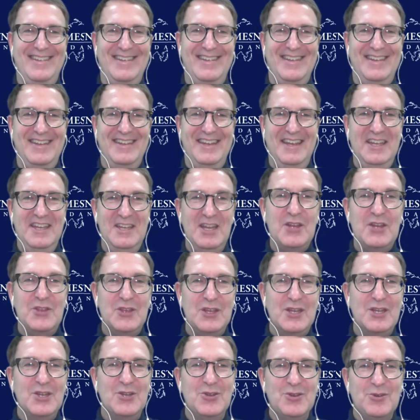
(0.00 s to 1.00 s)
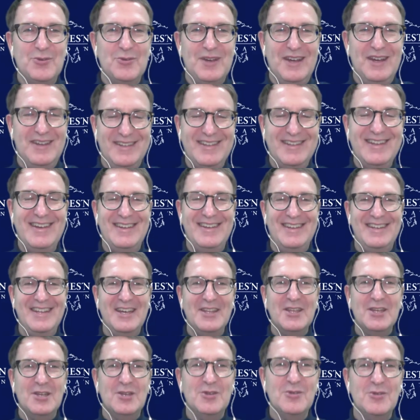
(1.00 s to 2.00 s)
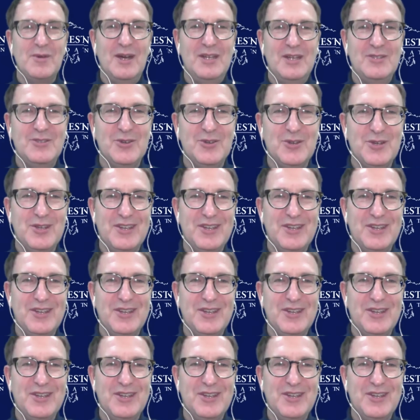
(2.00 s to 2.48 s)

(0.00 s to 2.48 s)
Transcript: And nothing to do about Turkey.